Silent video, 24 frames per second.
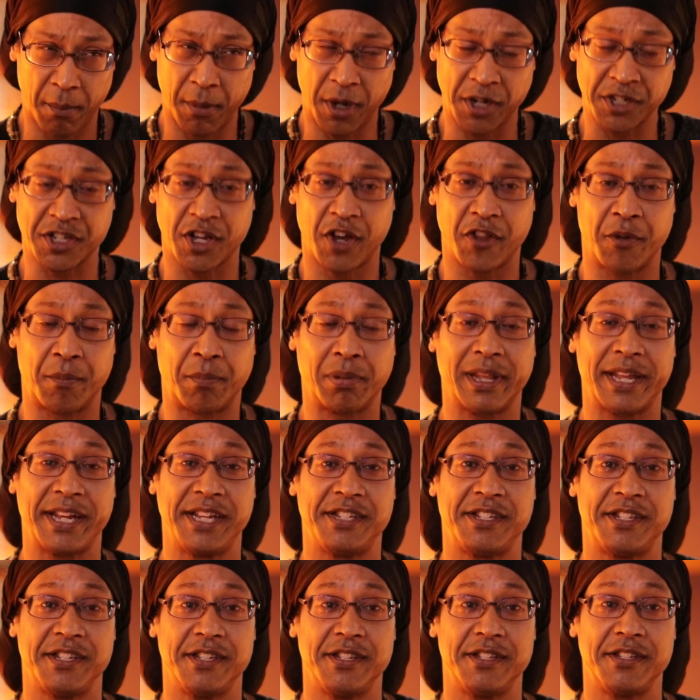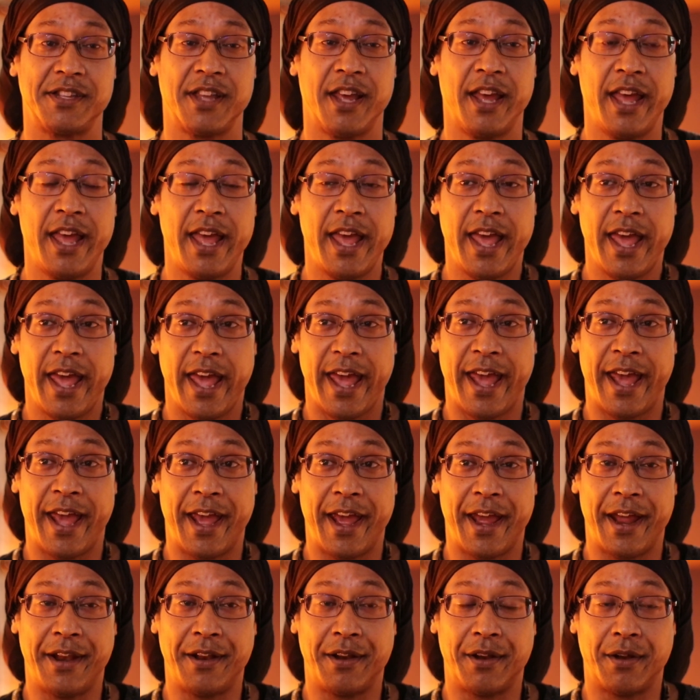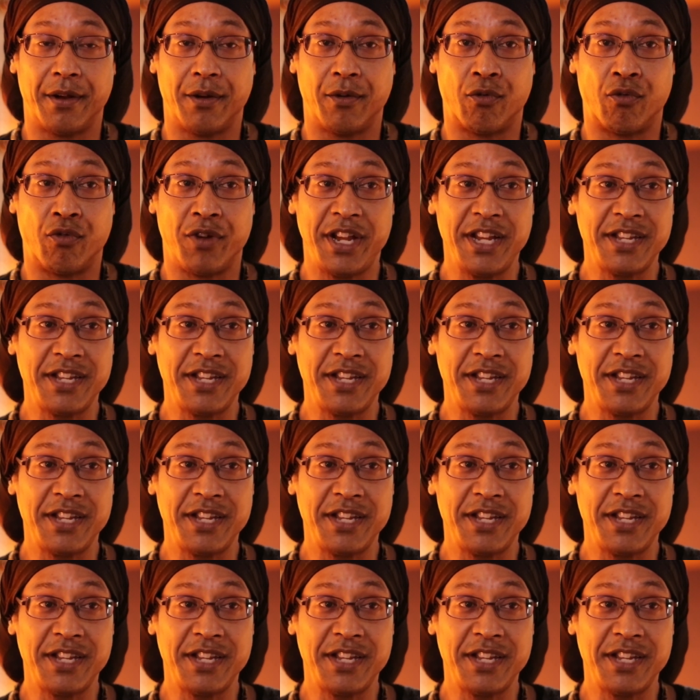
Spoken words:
amongst other places. And